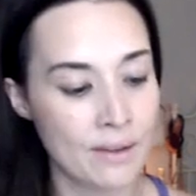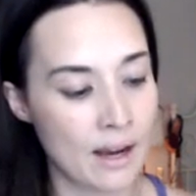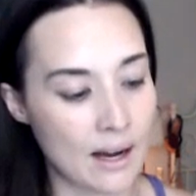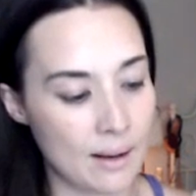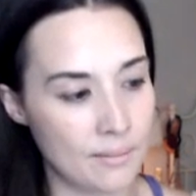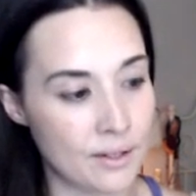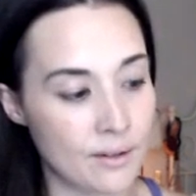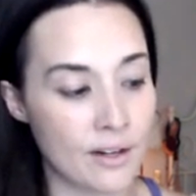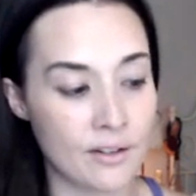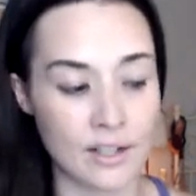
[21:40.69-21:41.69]
Um, so
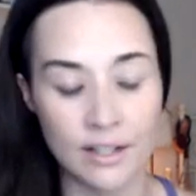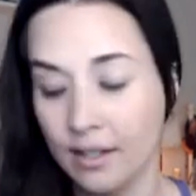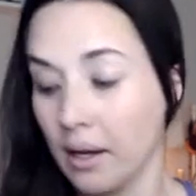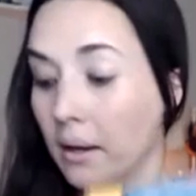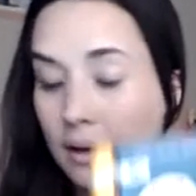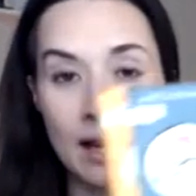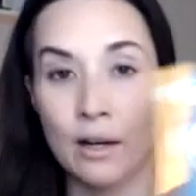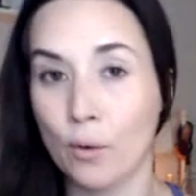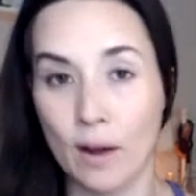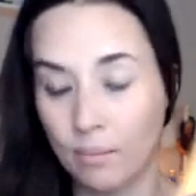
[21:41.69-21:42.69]
they're just
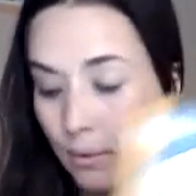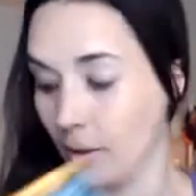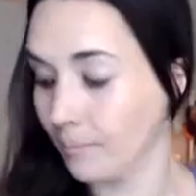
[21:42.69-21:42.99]
incredible.